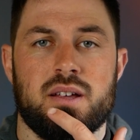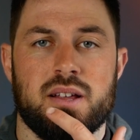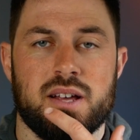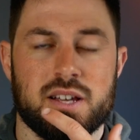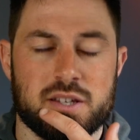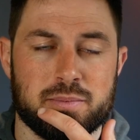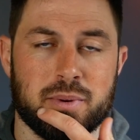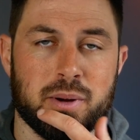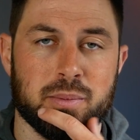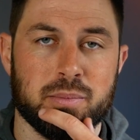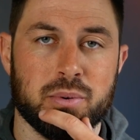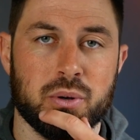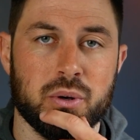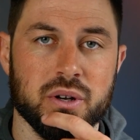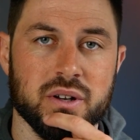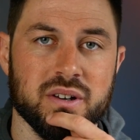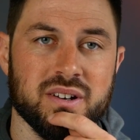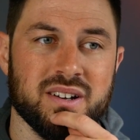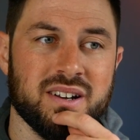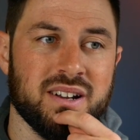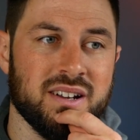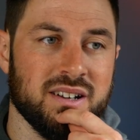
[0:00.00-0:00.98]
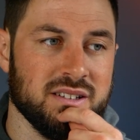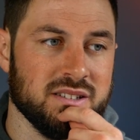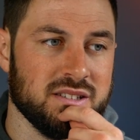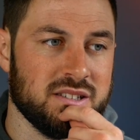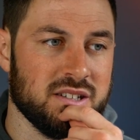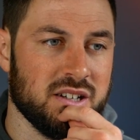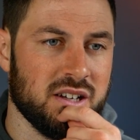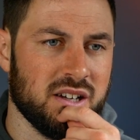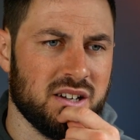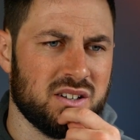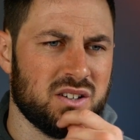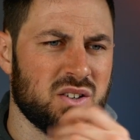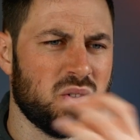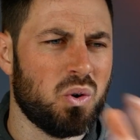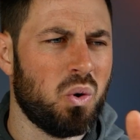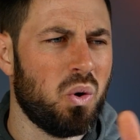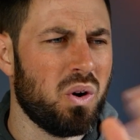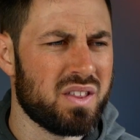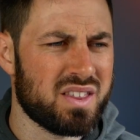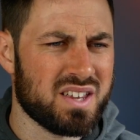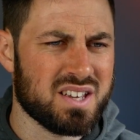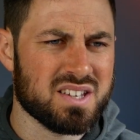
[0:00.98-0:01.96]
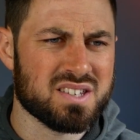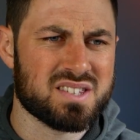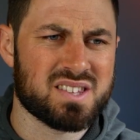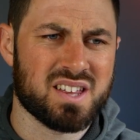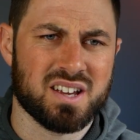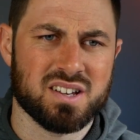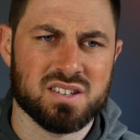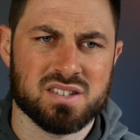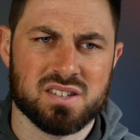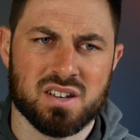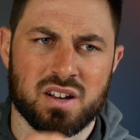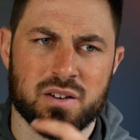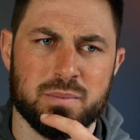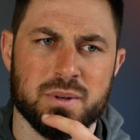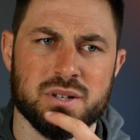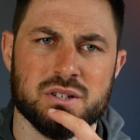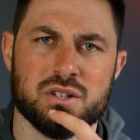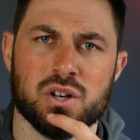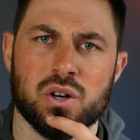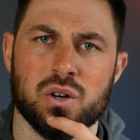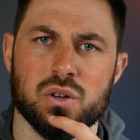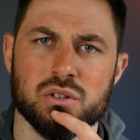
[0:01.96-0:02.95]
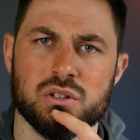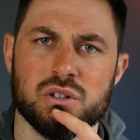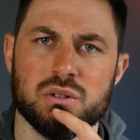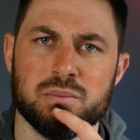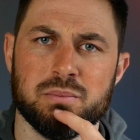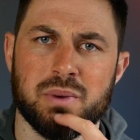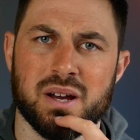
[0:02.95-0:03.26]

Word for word: That's my point. And all of these things I've been told,